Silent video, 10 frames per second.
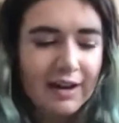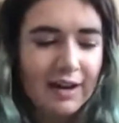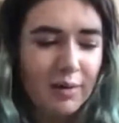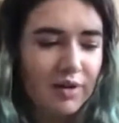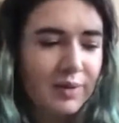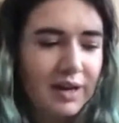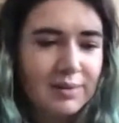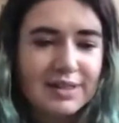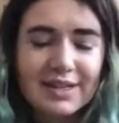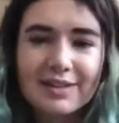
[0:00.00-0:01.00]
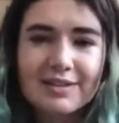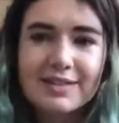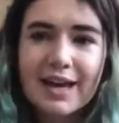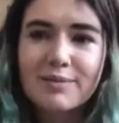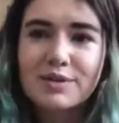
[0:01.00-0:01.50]
I've been able to take
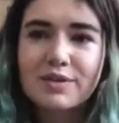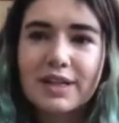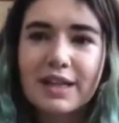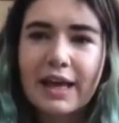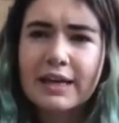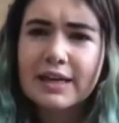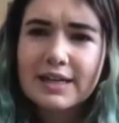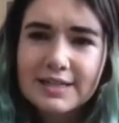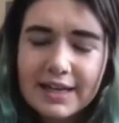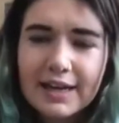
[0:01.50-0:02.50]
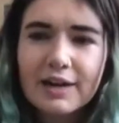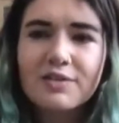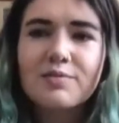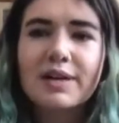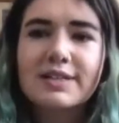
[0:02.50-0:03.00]
this time to really like take care
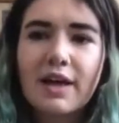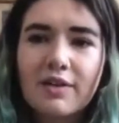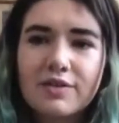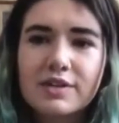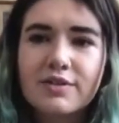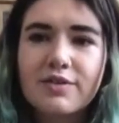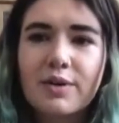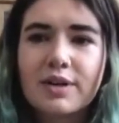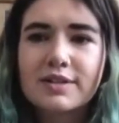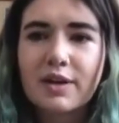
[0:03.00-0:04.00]
of myself and to focus